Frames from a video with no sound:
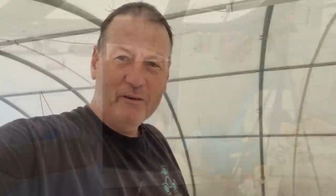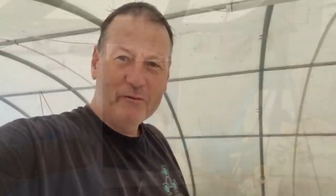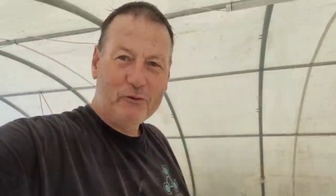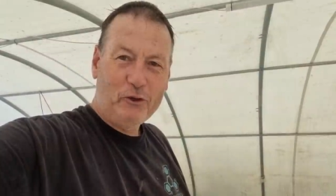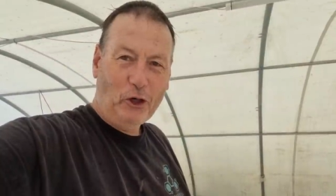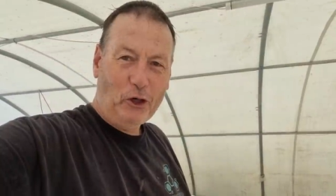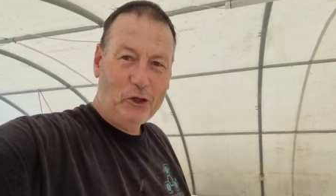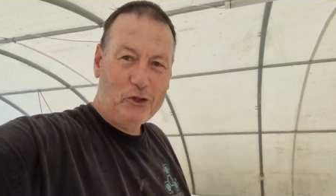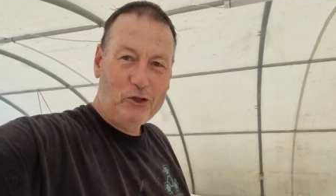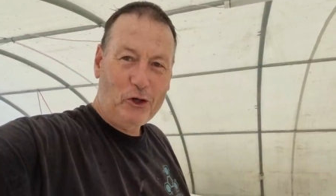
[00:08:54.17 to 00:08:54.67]

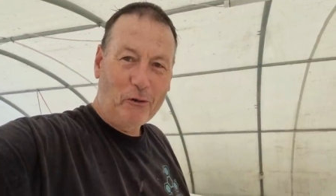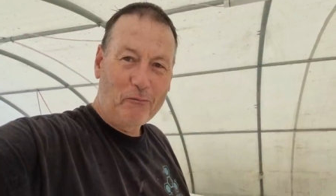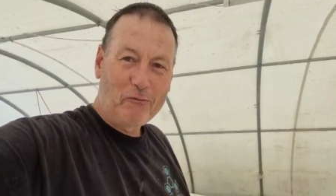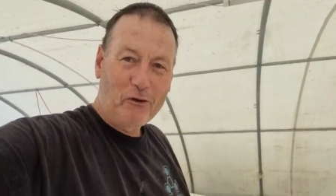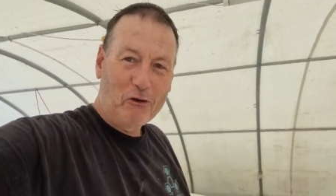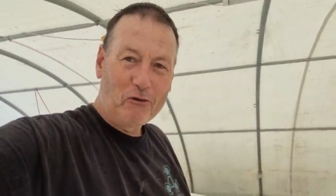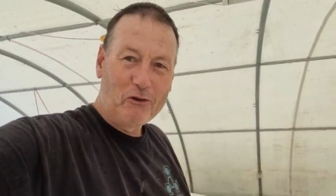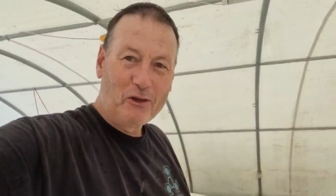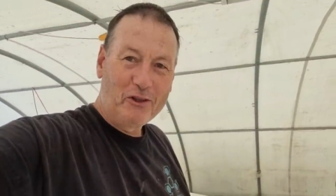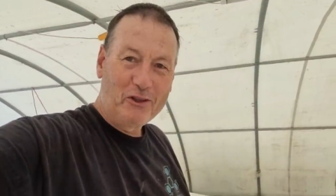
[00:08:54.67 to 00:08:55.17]
got a job
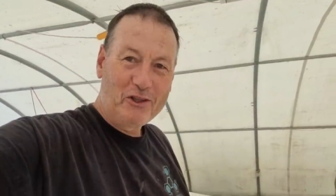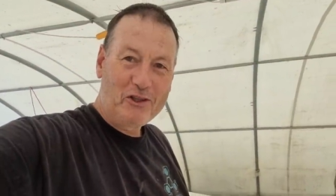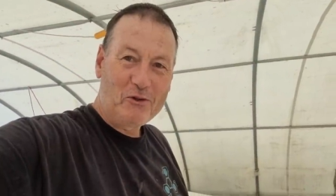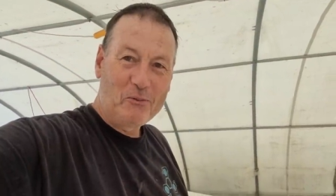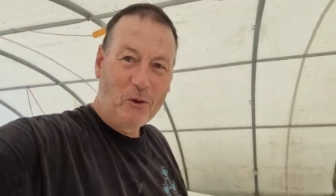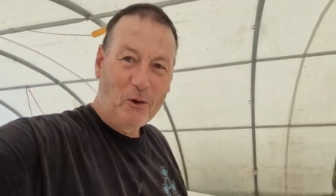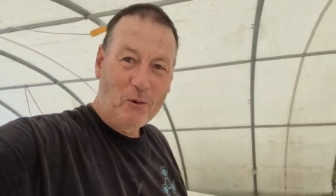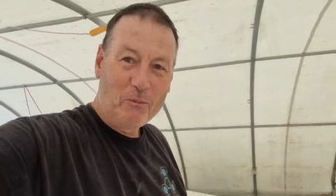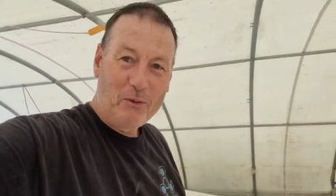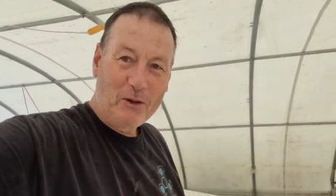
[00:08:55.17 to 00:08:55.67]
for a really
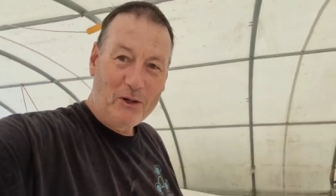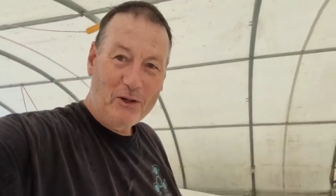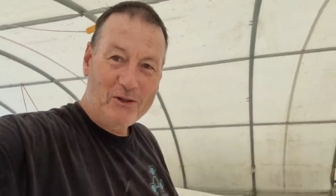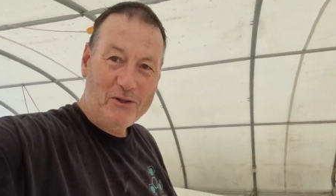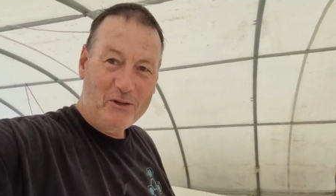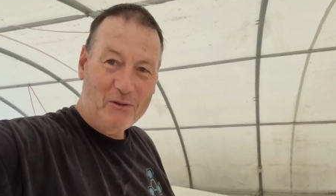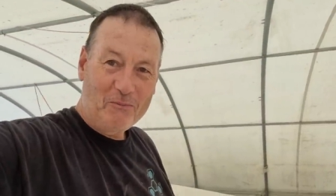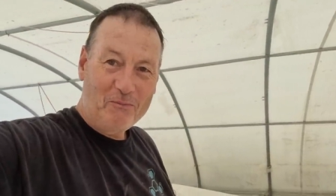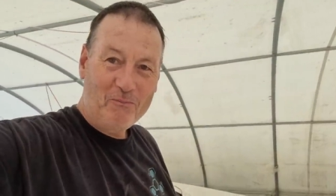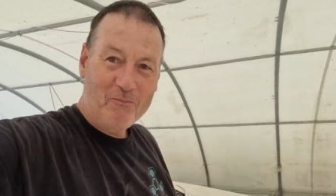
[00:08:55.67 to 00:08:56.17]
small
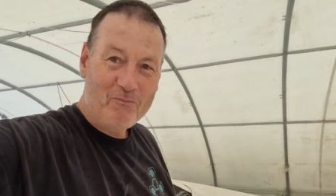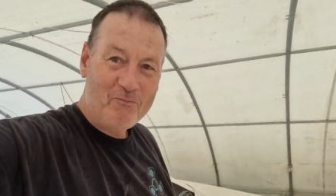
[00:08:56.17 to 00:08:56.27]
person